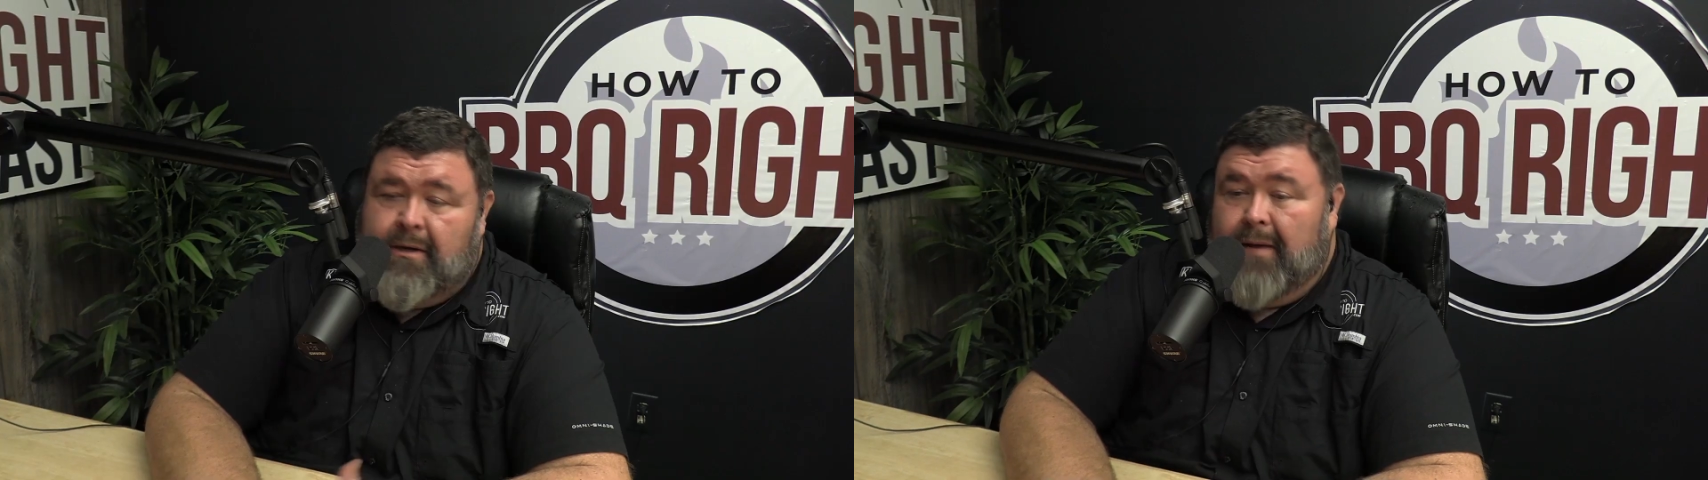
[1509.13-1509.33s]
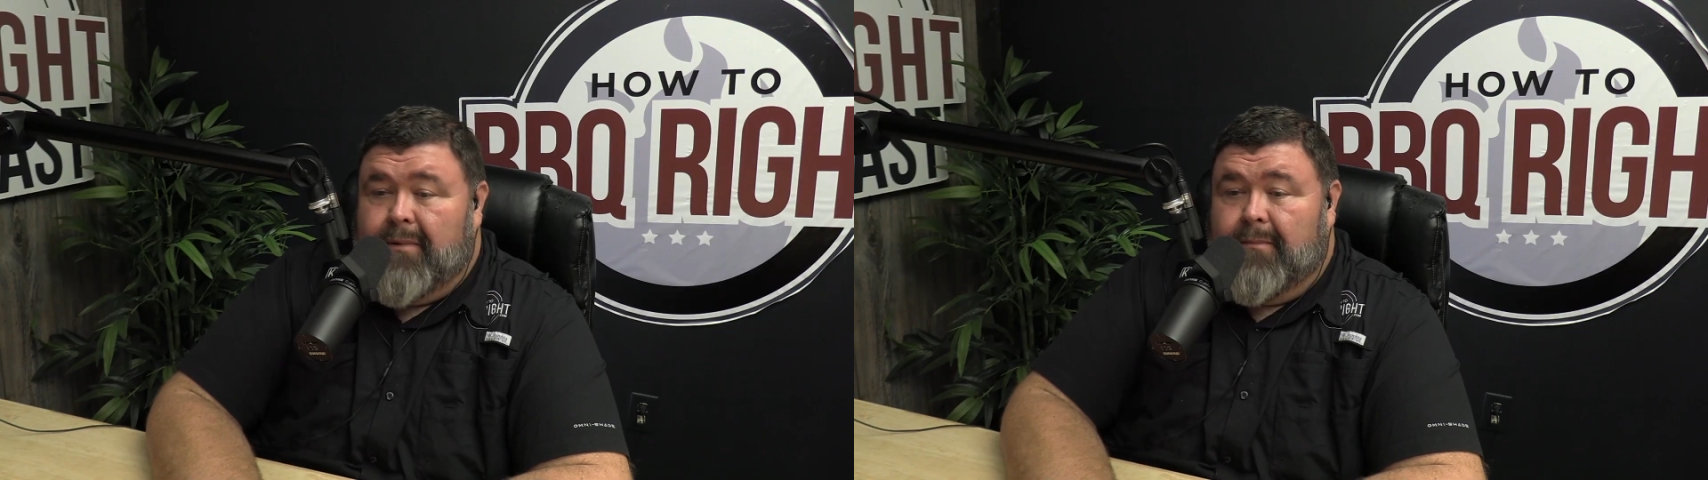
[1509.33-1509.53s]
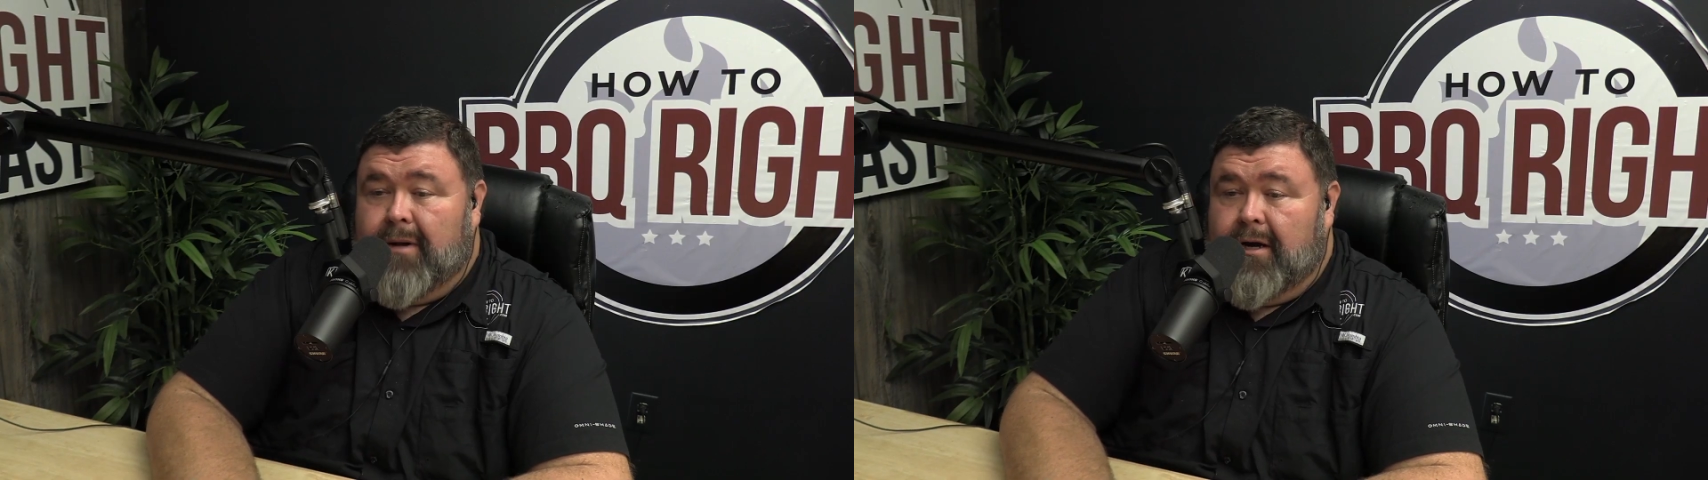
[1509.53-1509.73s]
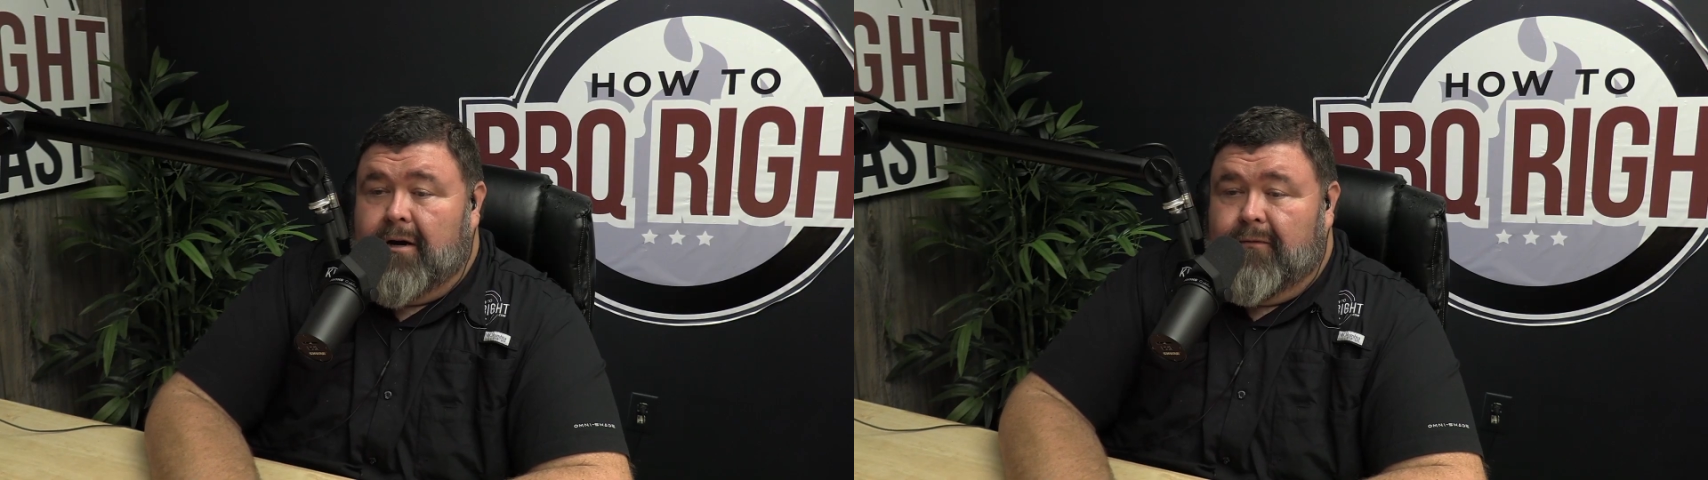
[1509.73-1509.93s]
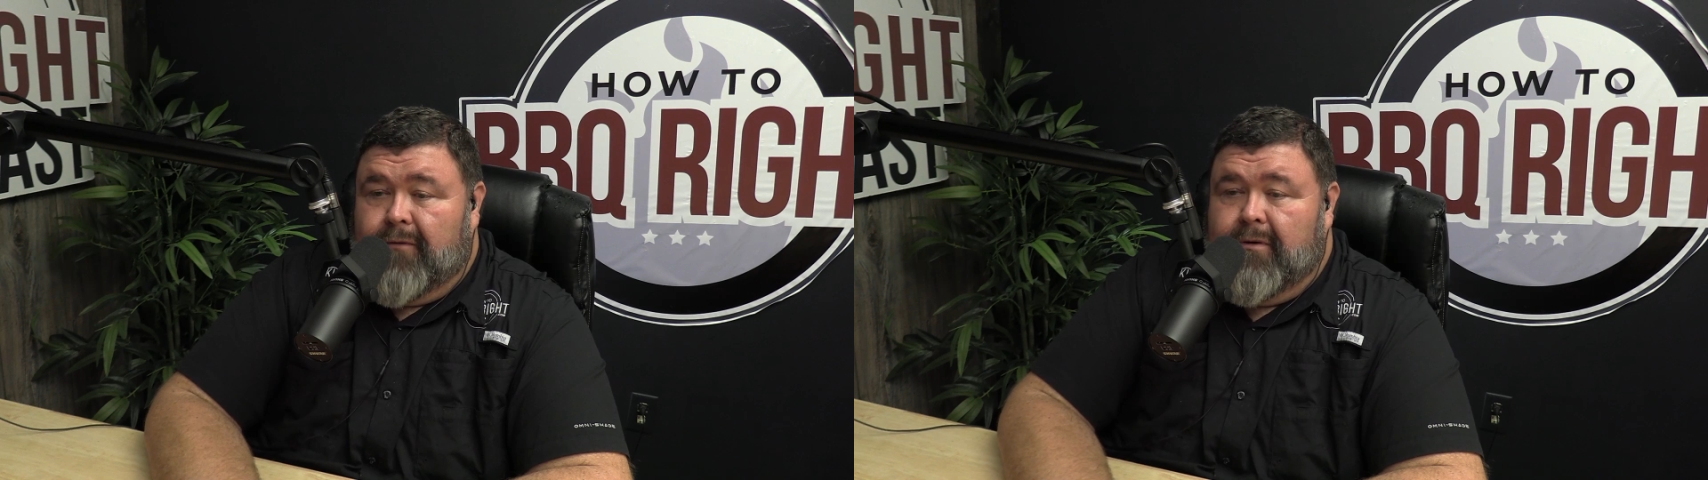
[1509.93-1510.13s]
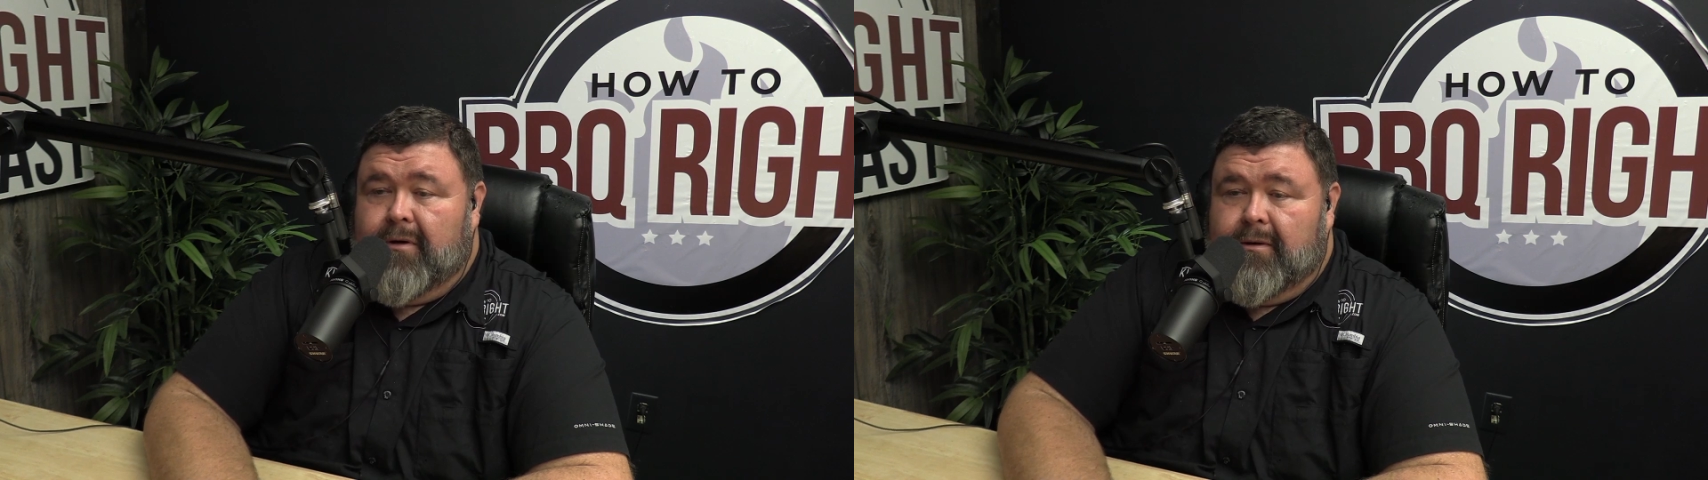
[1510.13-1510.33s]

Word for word: That'd have been better if we would